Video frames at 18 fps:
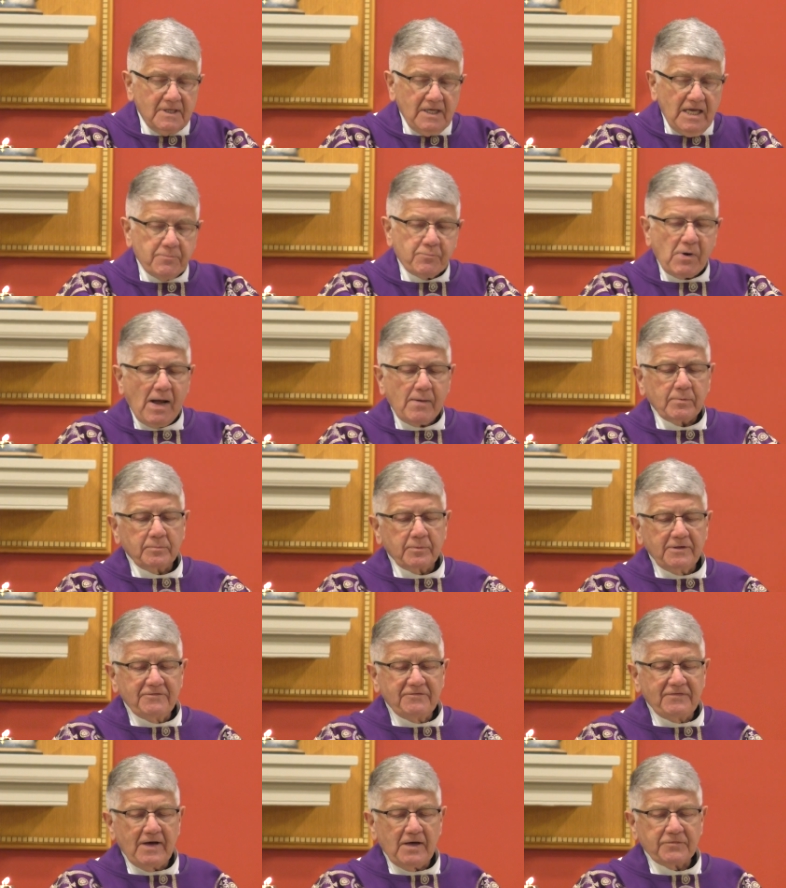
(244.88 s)
He probably
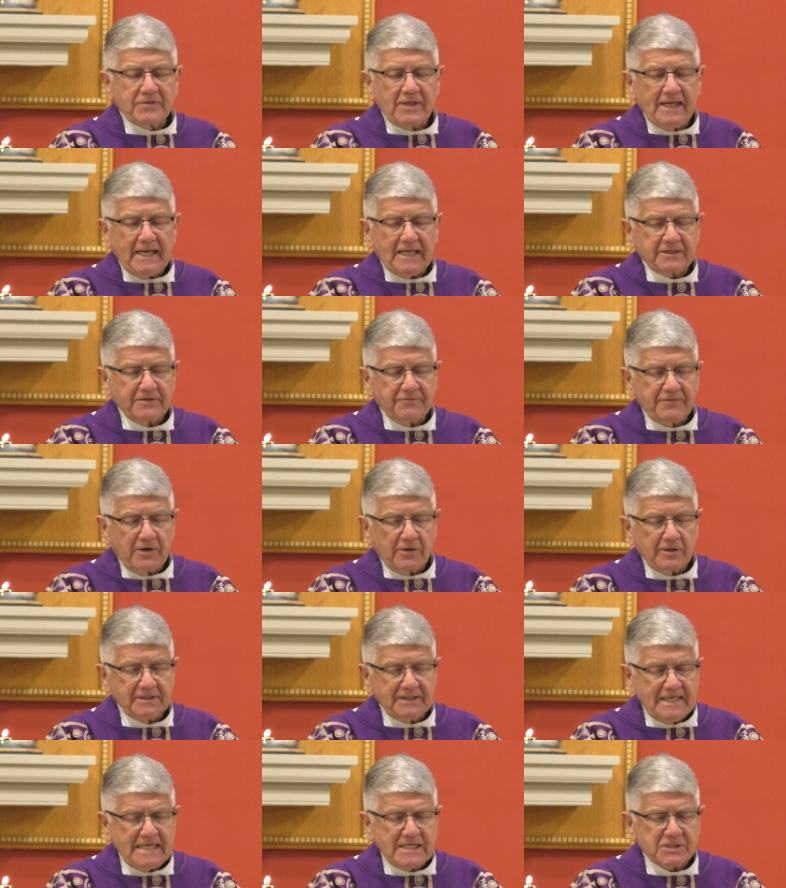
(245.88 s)
felt that at the very
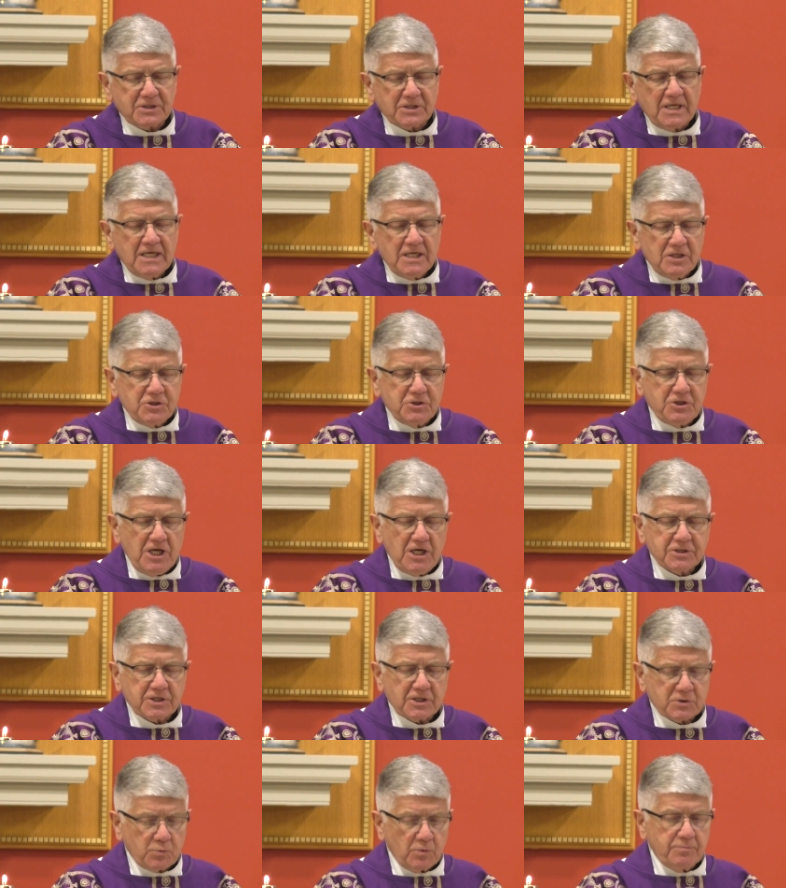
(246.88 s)
least,
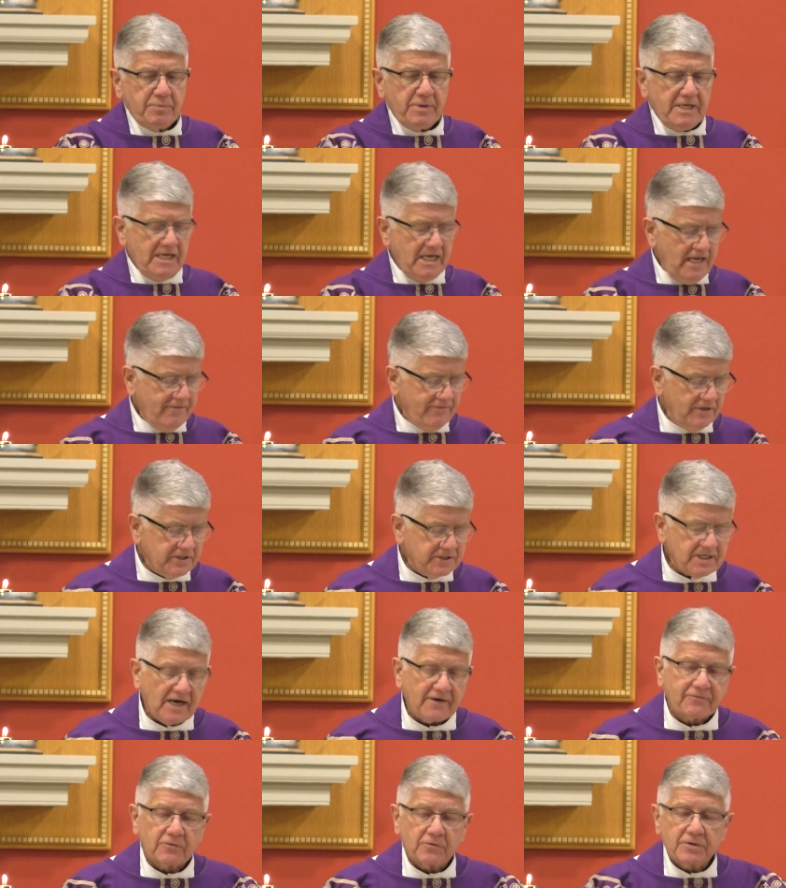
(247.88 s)
Jesus would be even
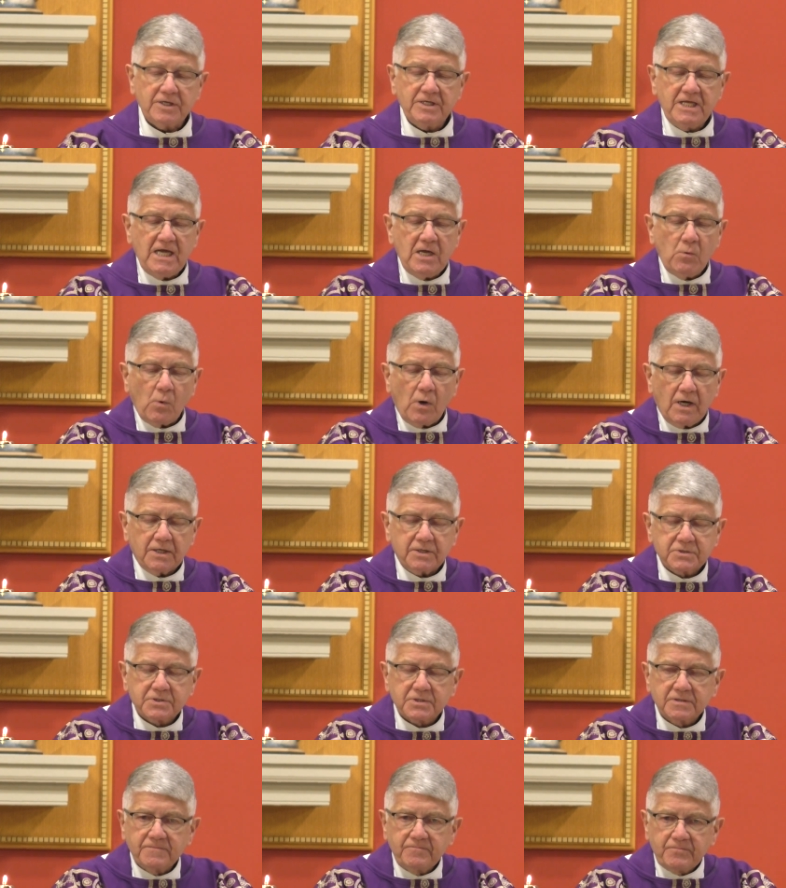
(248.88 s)
tougher than he
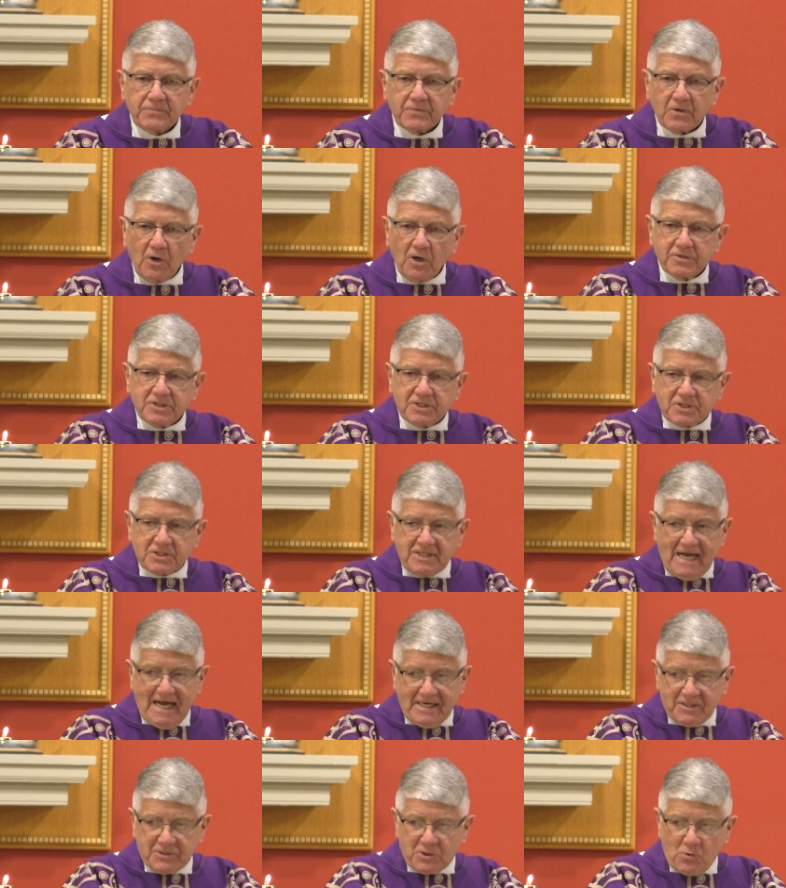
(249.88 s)
was on the
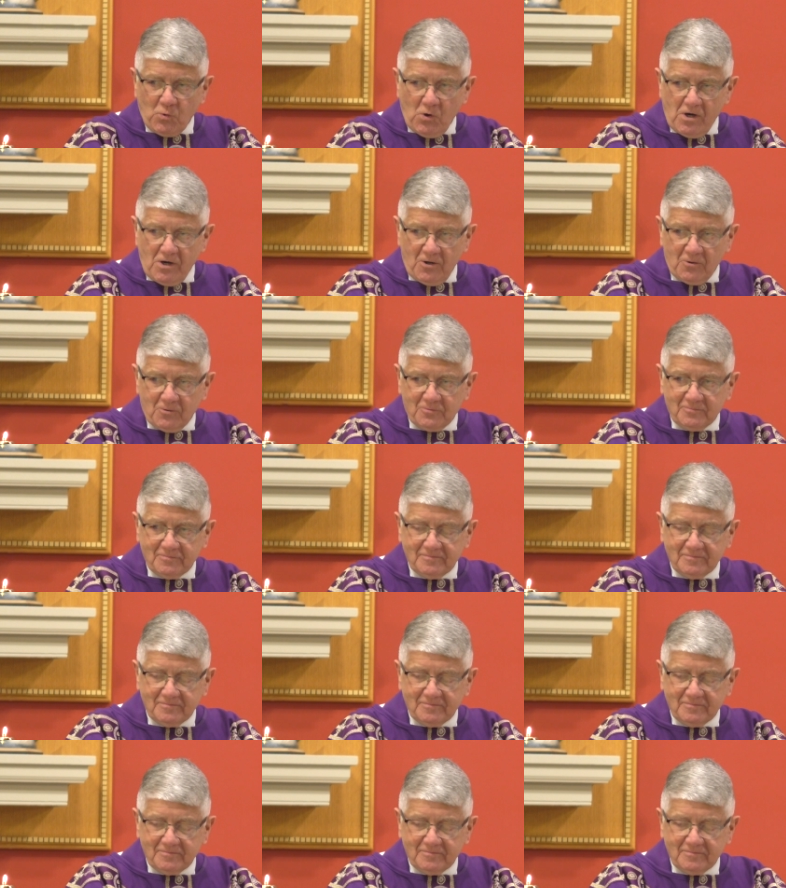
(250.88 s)
status quo.